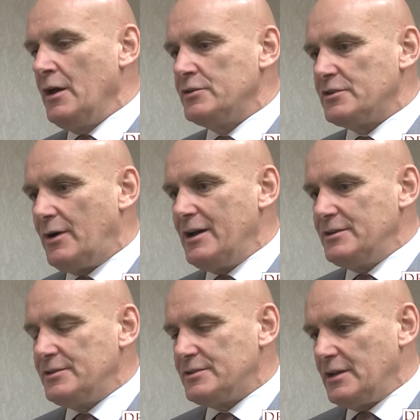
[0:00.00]
So
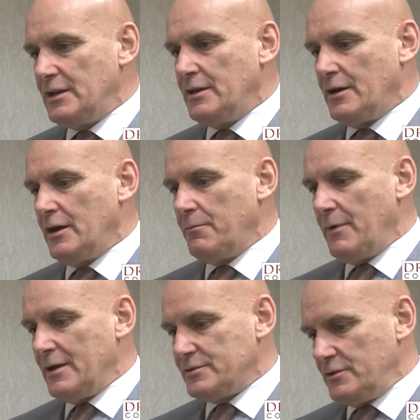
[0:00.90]
IADC,
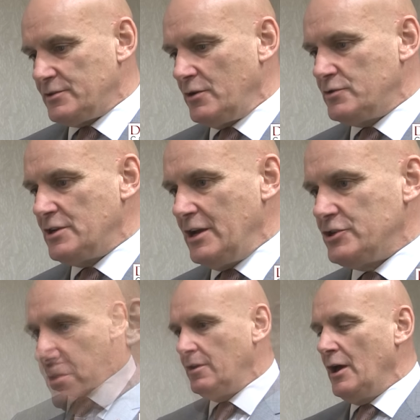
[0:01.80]
as the
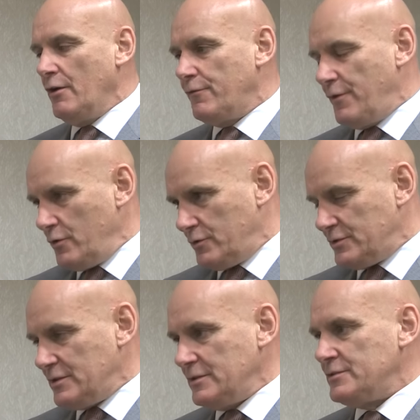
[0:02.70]
association,
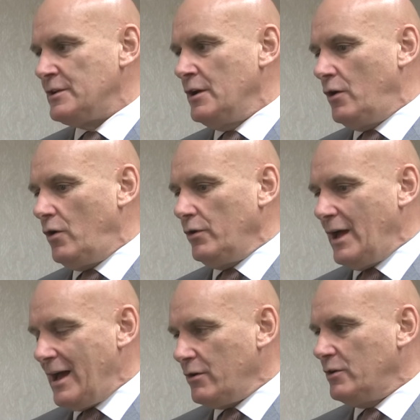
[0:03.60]
focuses on
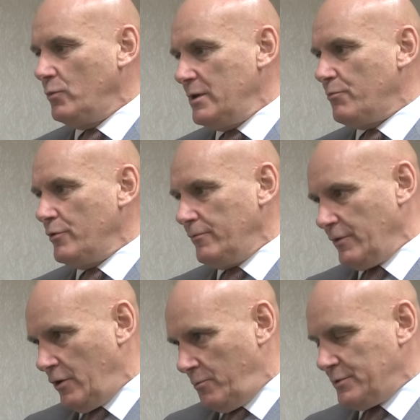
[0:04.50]
how can we improve the
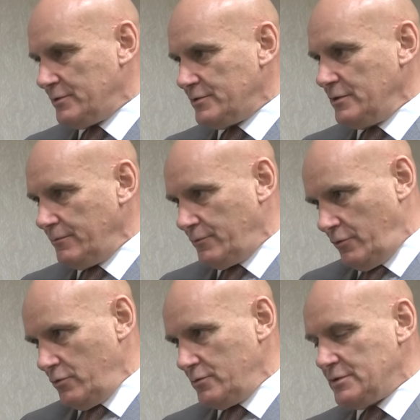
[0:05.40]
competency of
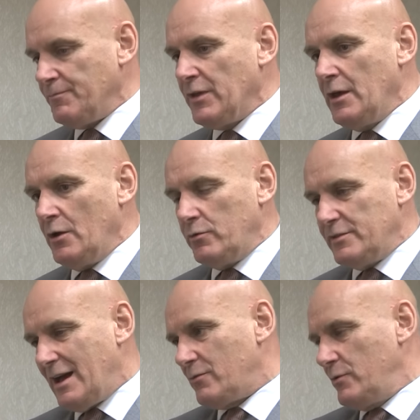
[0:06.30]
crews. With
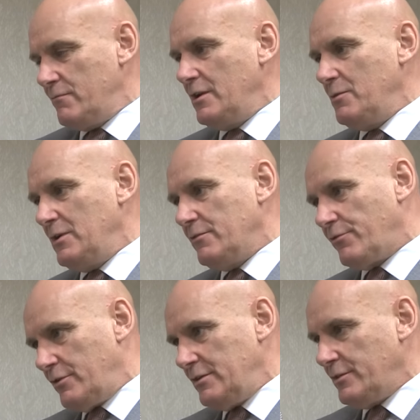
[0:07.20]
that, we really mean
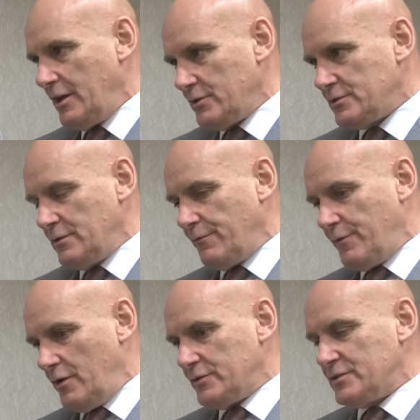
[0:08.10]
three things. The
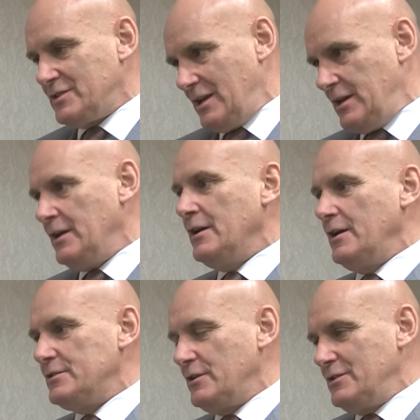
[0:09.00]
first C
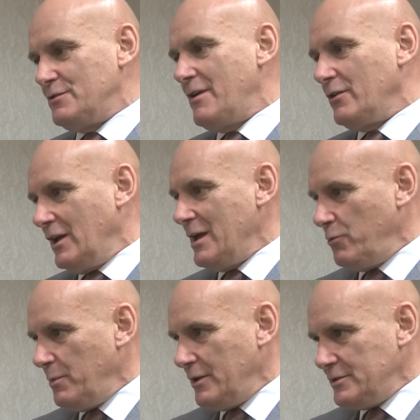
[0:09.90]
is around
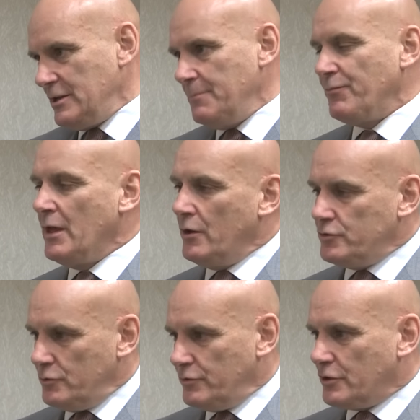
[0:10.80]
capability.
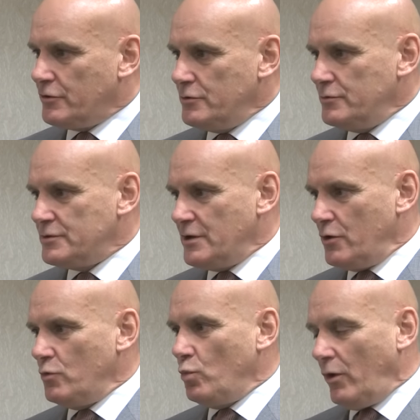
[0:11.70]
Do the crews
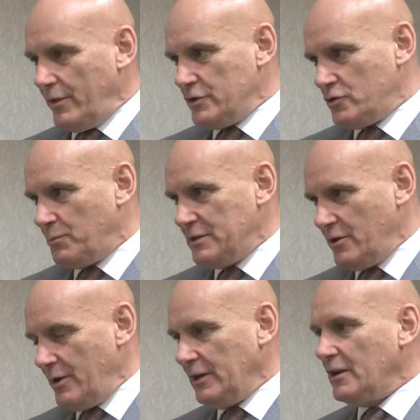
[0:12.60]
know what they should be
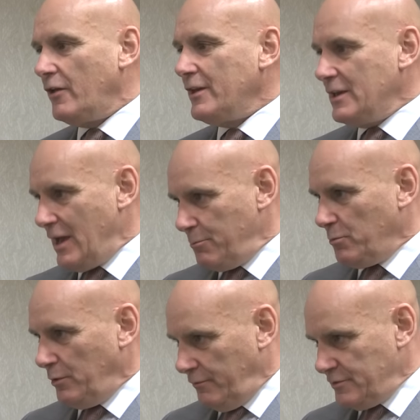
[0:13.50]
doing, and are they
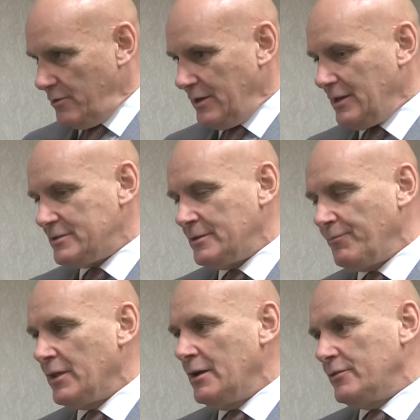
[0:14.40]
capable of doing it?
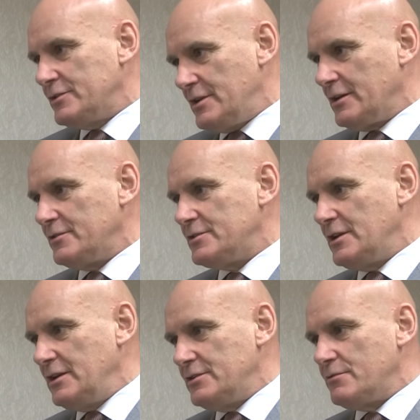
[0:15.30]
The second
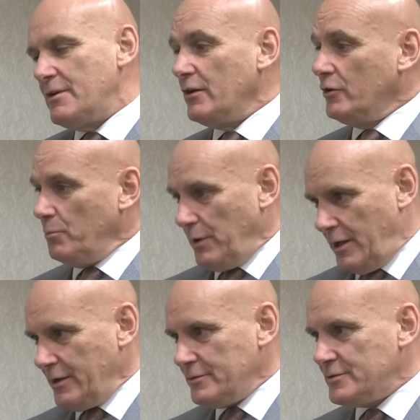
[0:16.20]
C is around
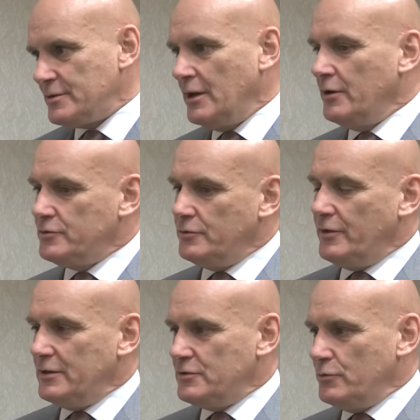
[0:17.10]
compliance. Do
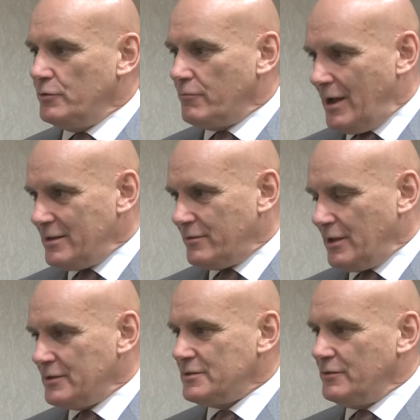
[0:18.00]
they do the right
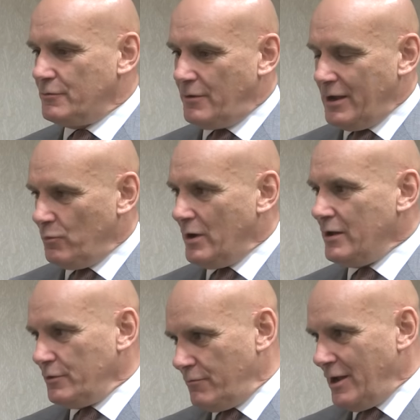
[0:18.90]
things in the right way
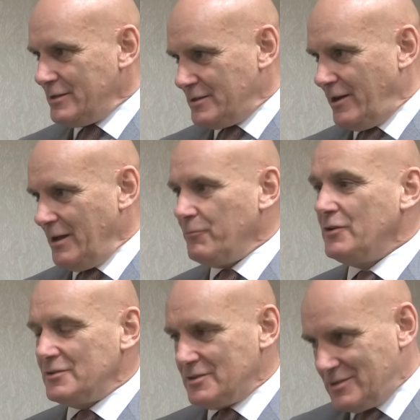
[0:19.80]
at the right time
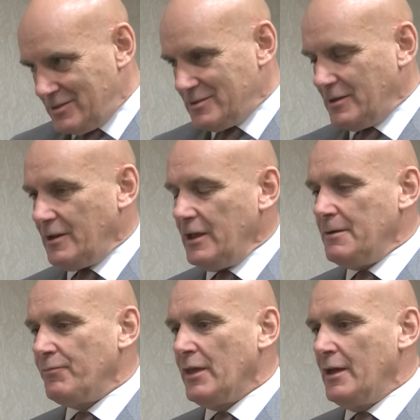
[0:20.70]
consistently?
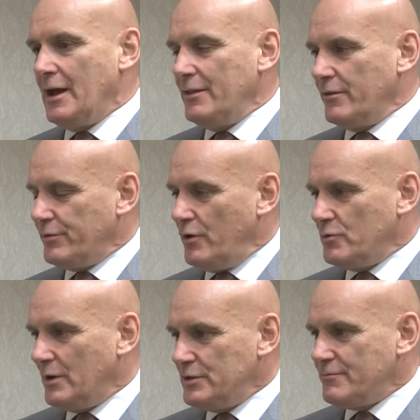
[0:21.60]
And the third
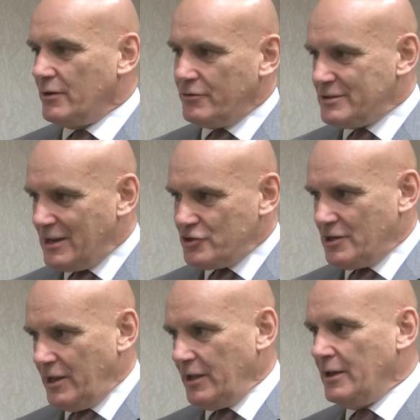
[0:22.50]
one is around
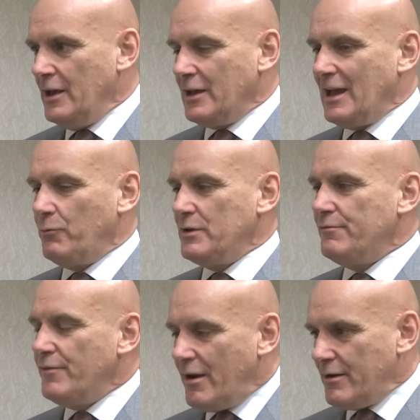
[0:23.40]
credentialing. Can we
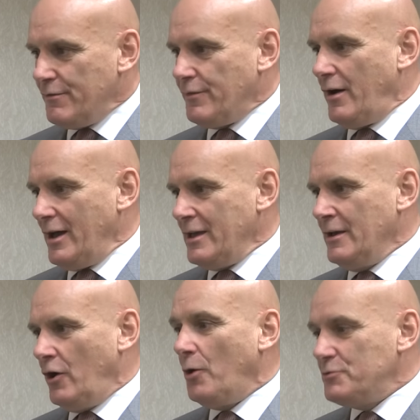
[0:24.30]
verify
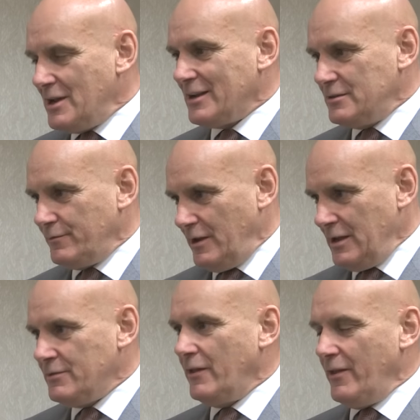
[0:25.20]

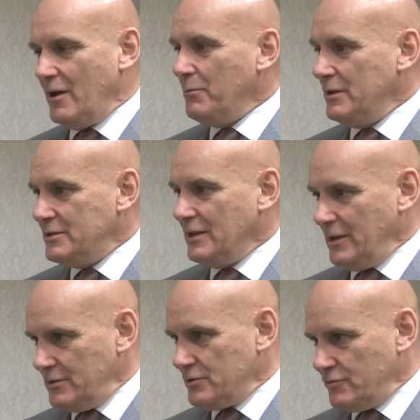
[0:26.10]
objectively that they are meeting
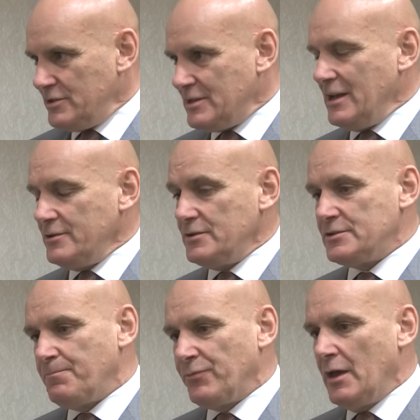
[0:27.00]
industry standards?